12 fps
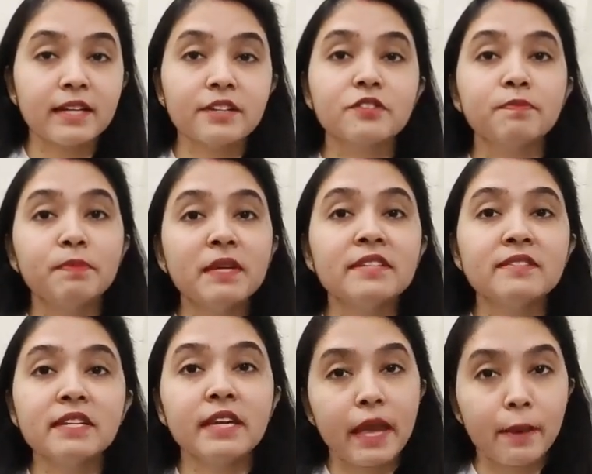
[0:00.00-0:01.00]
that is
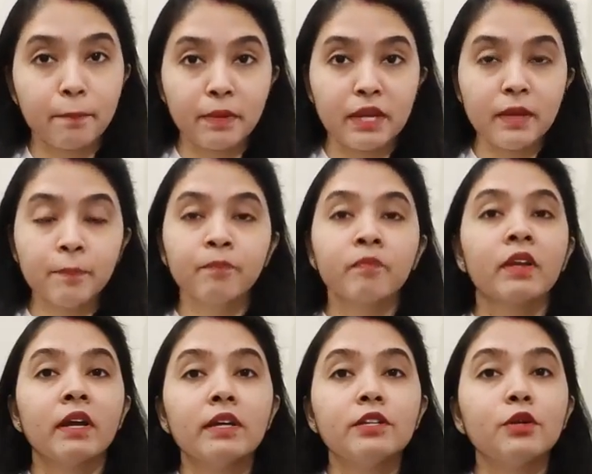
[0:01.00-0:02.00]
PCMB,
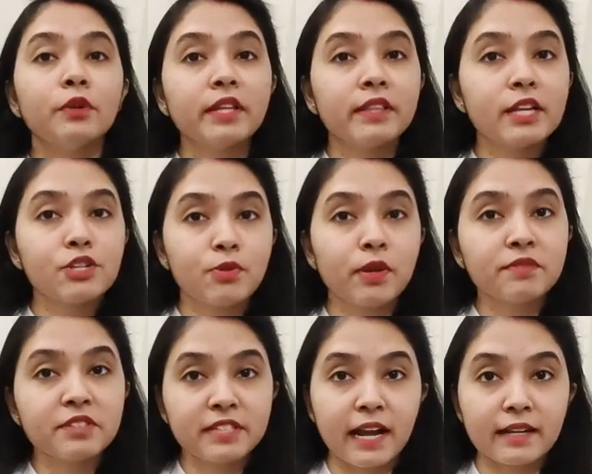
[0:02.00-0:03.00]
during their 12th
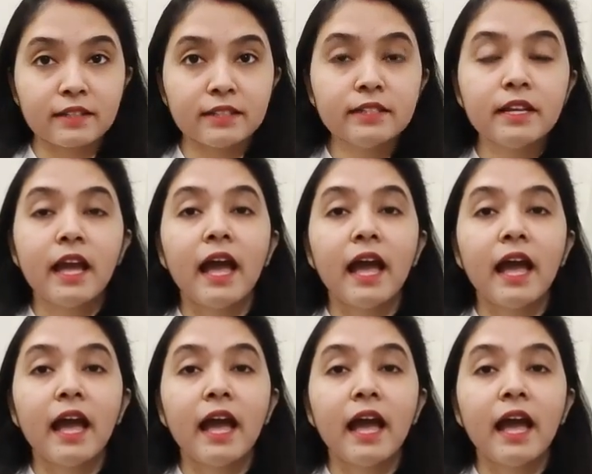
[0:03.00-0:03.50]
standard,